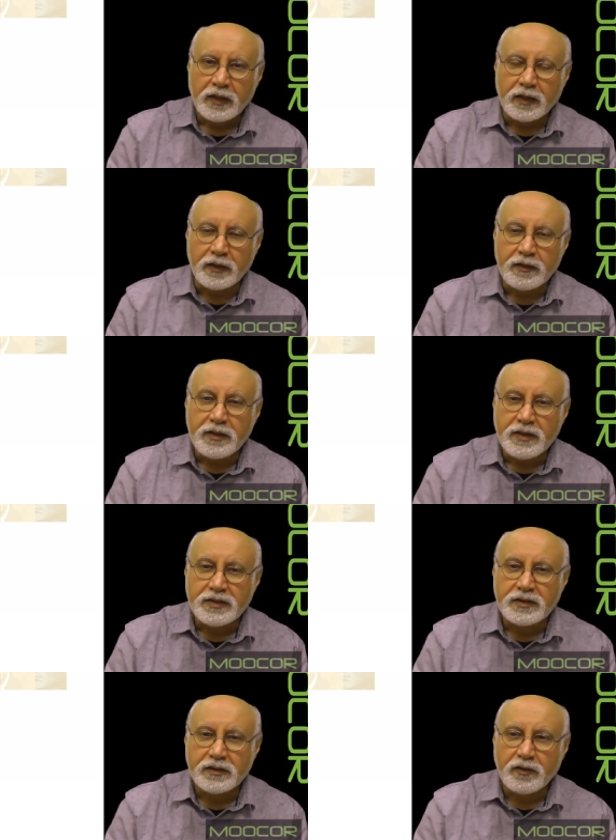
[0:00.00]
In
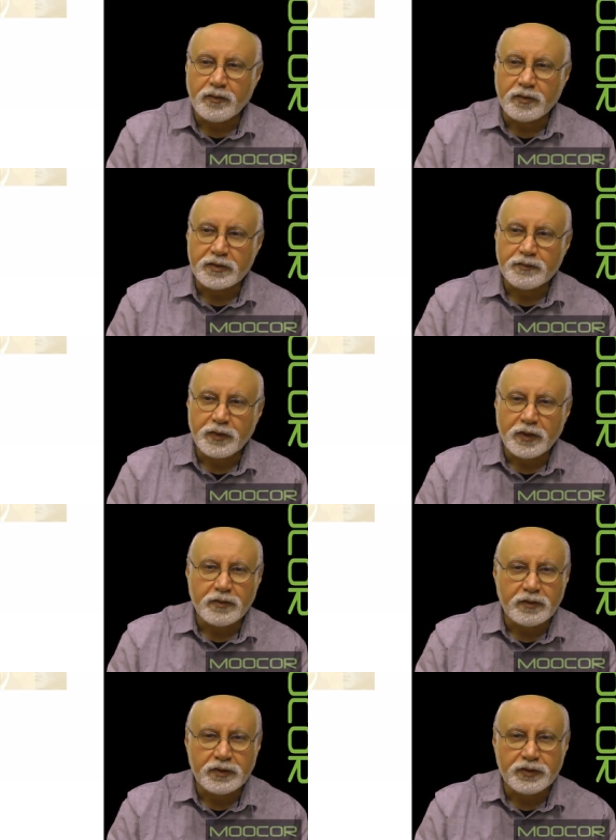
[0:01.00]
this course we are
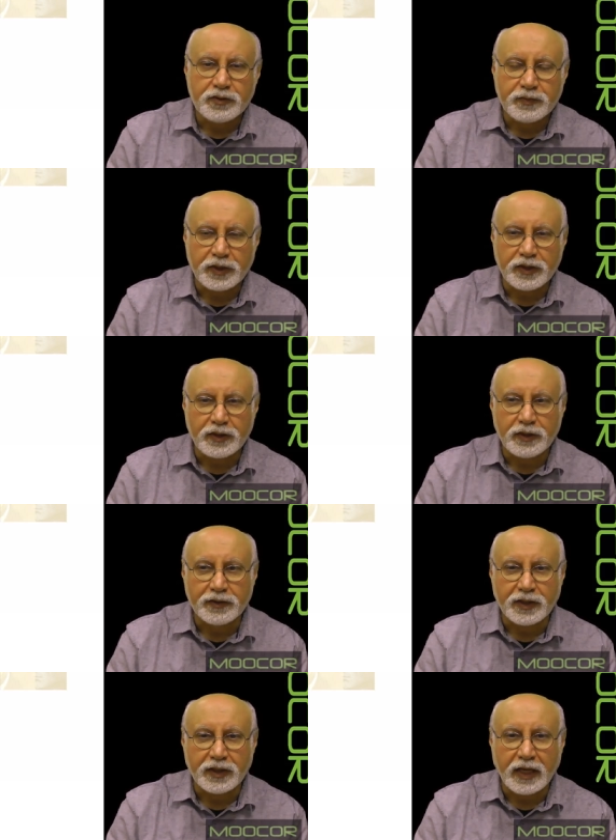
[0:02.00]
going to be
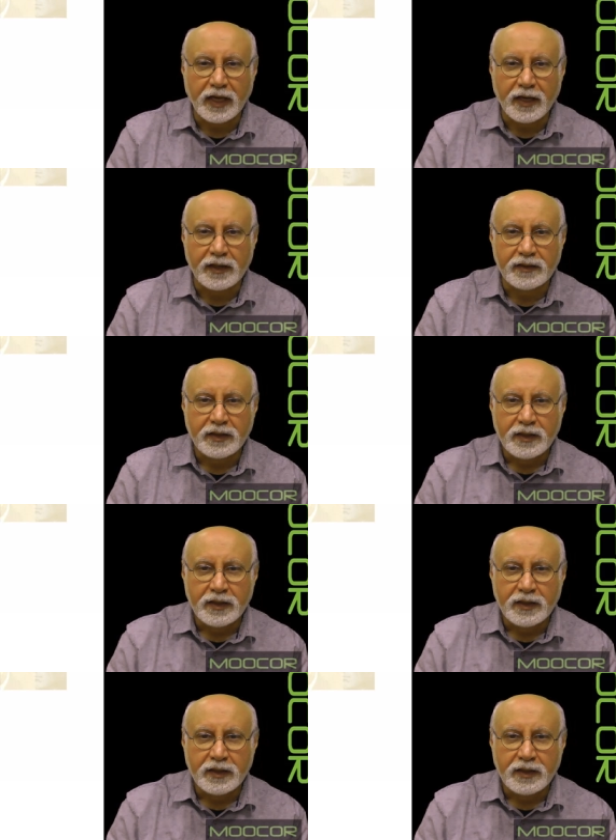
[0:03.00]
looking at